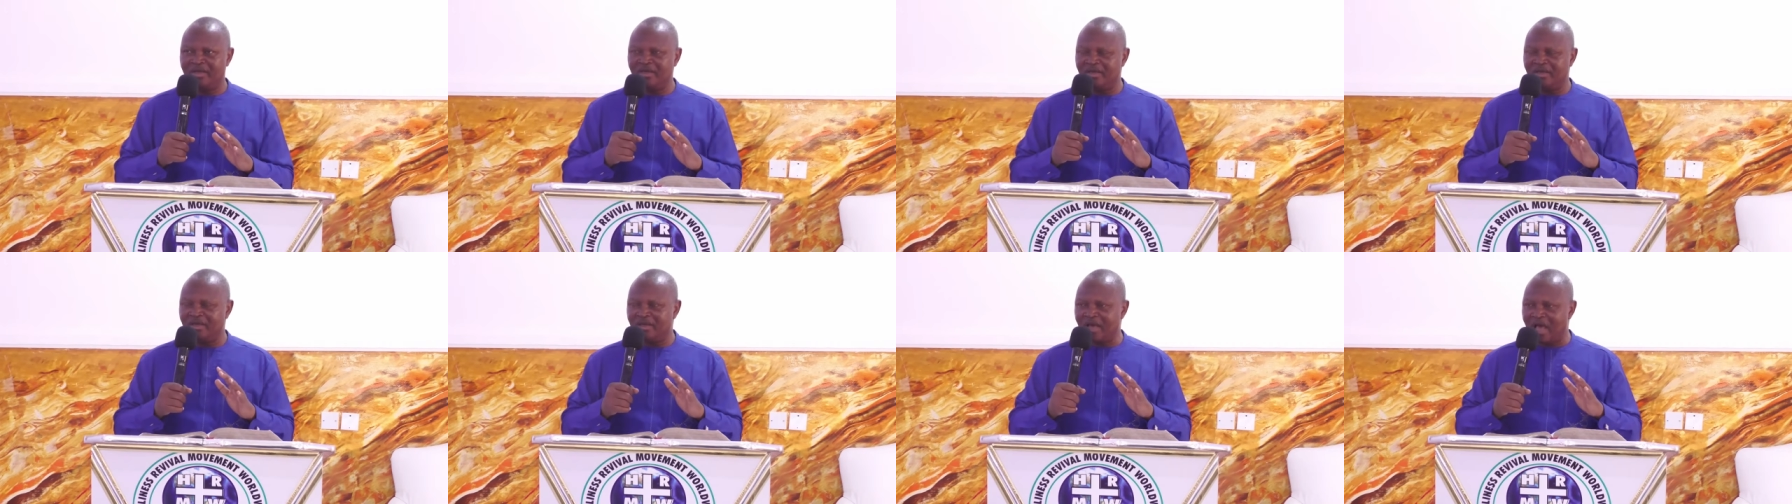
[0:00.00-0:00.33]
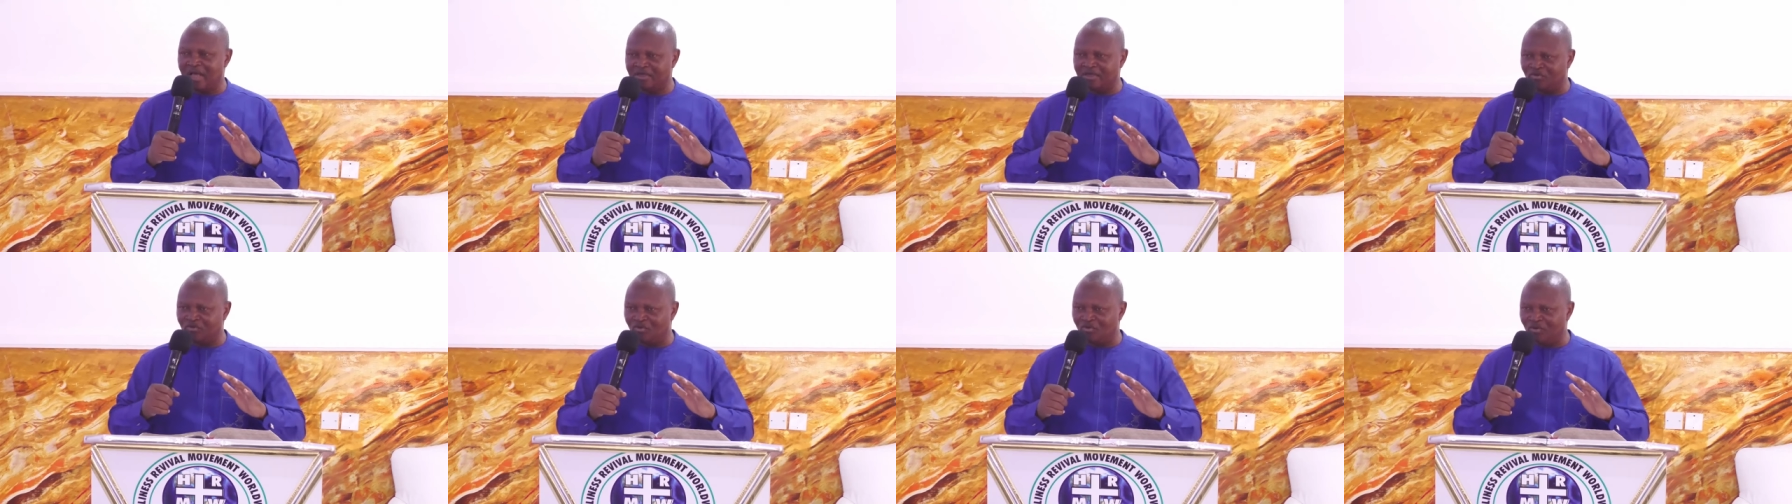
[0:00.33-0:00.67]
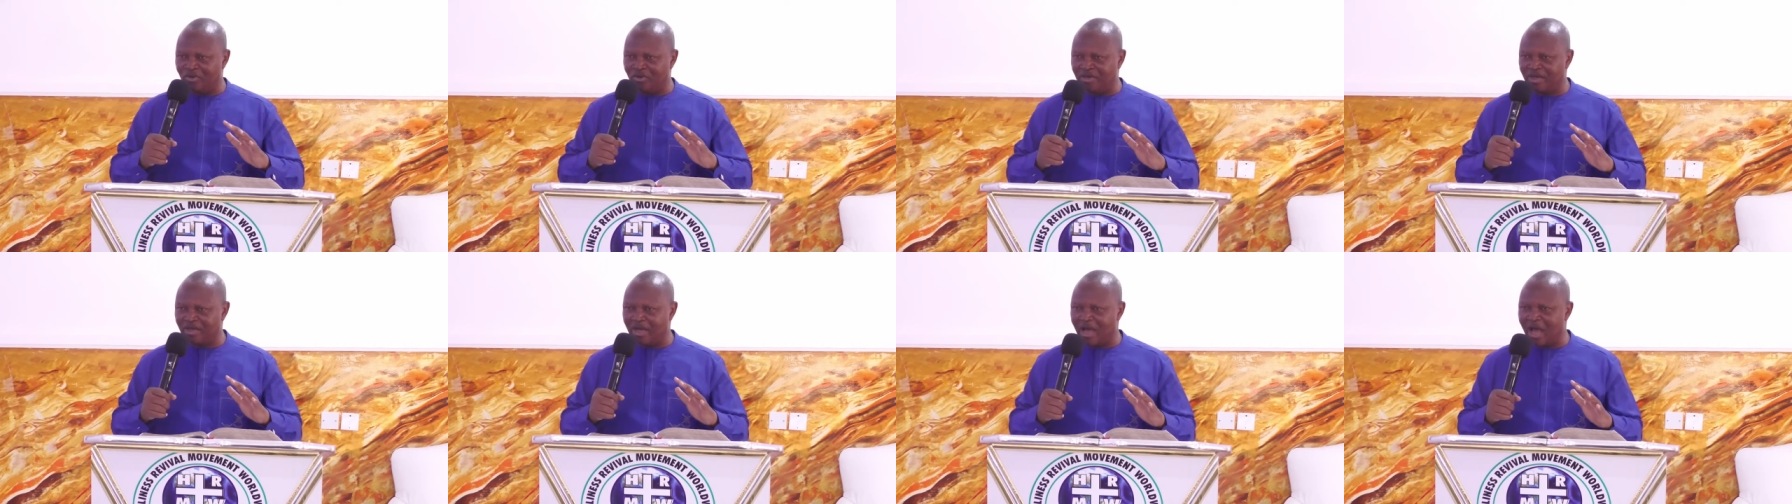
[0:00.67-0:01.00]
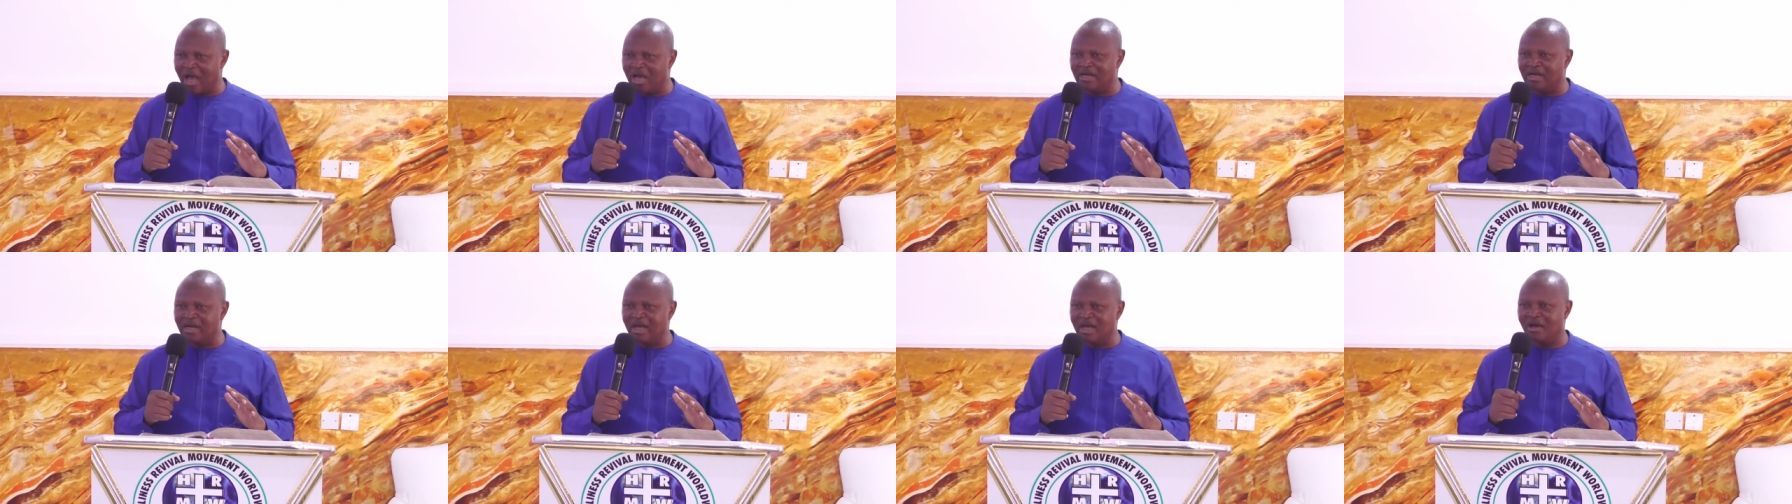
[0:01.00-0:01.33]
as we are
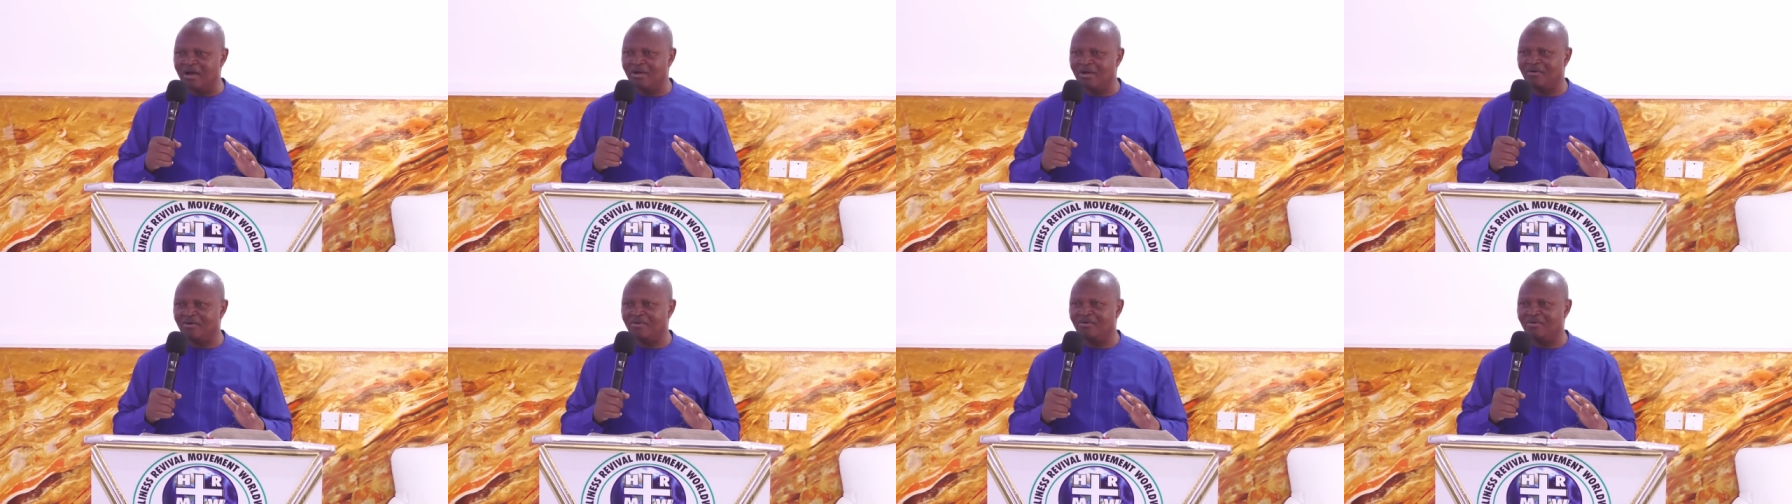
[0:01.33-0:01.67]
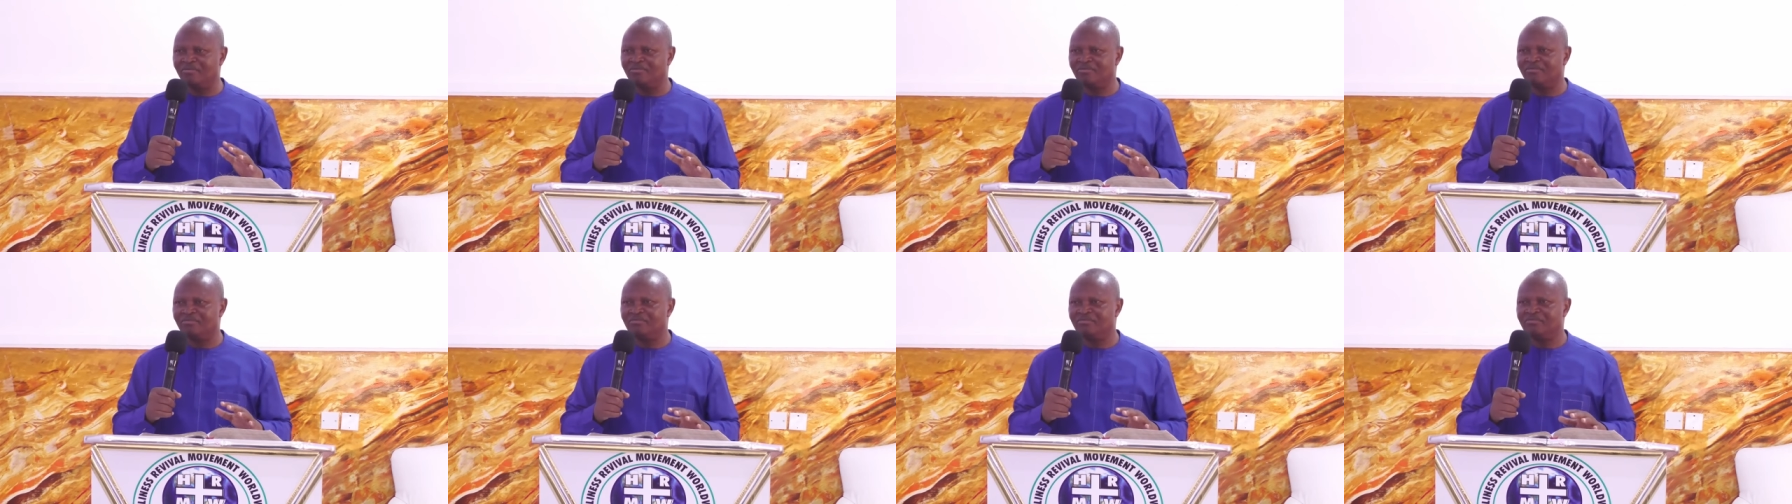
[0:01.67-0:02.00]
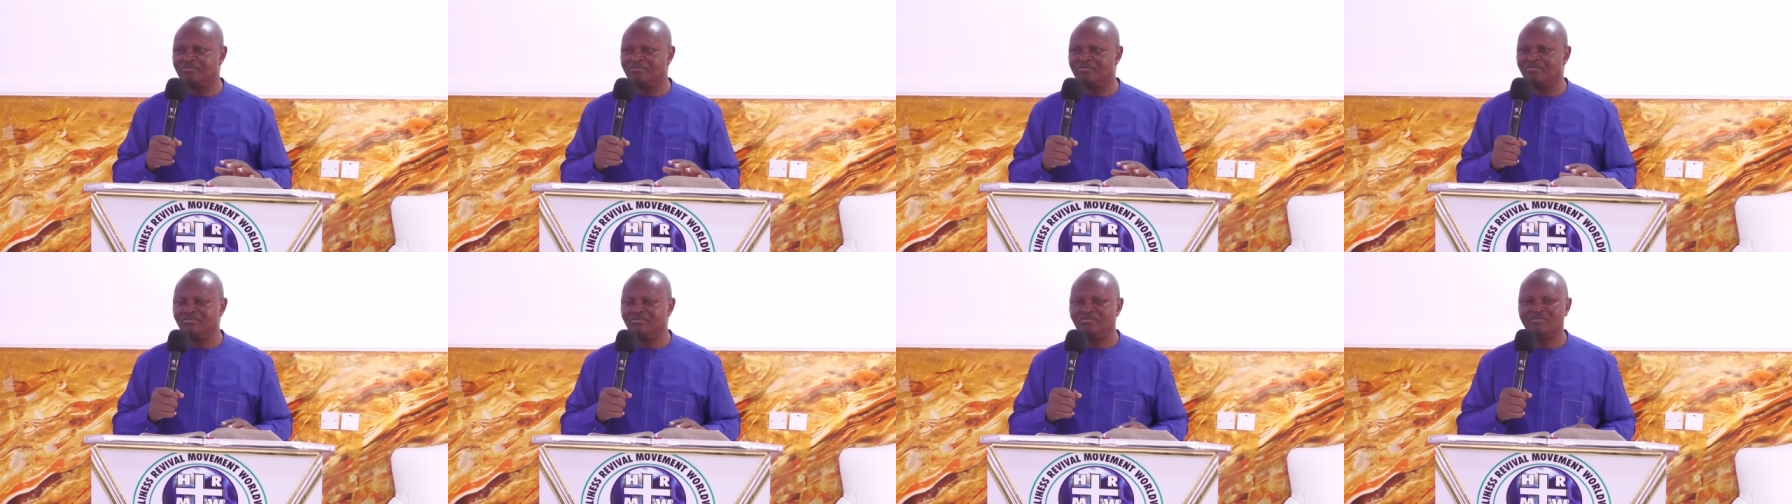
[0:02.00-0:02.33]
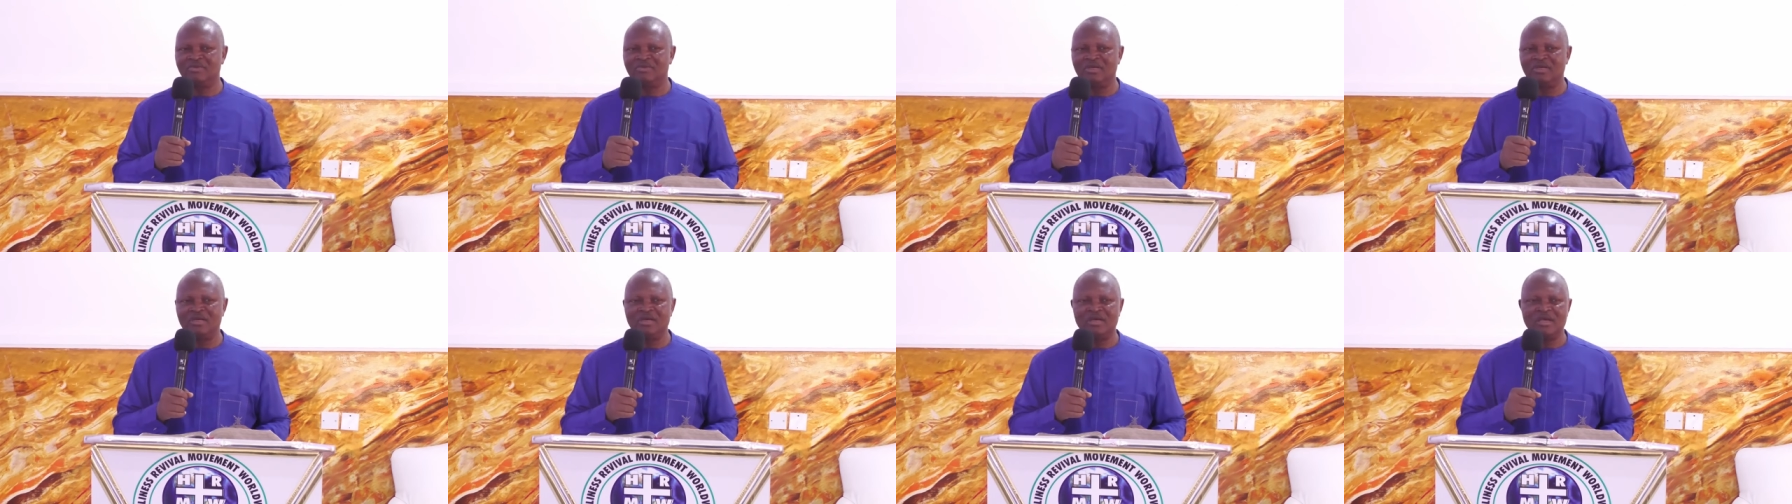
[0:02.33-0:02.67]
now,
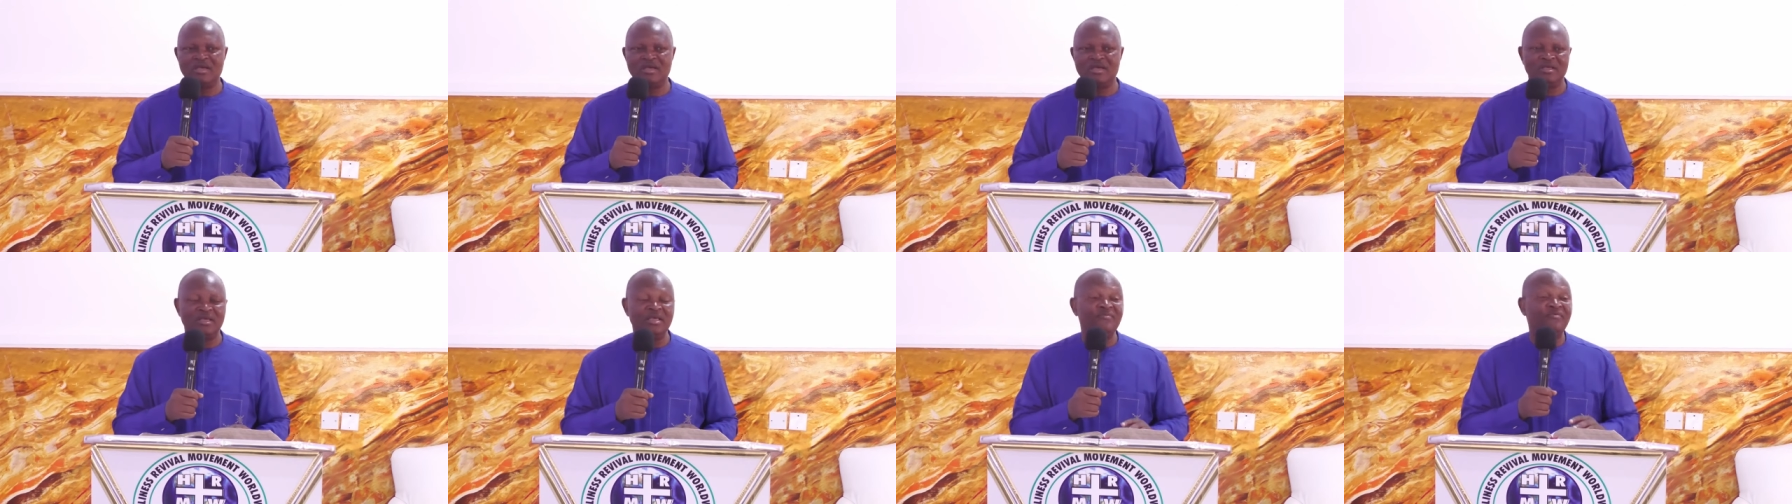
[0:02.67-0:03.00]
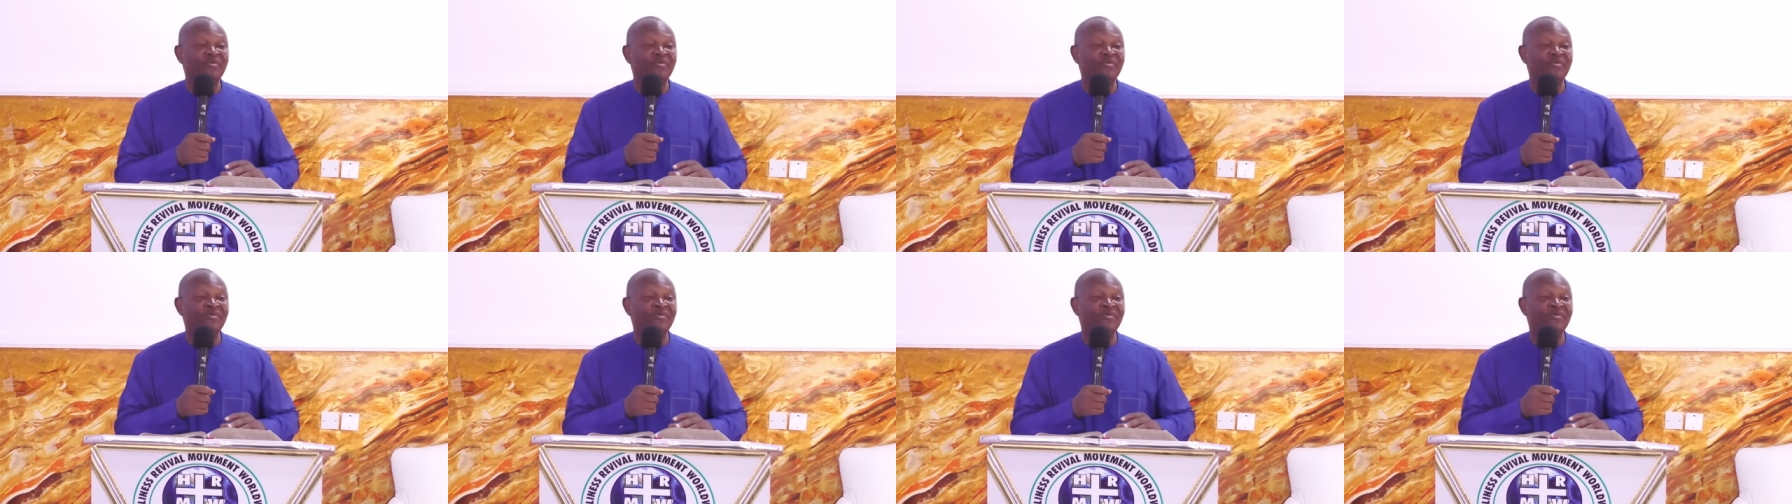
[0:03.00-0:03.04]
even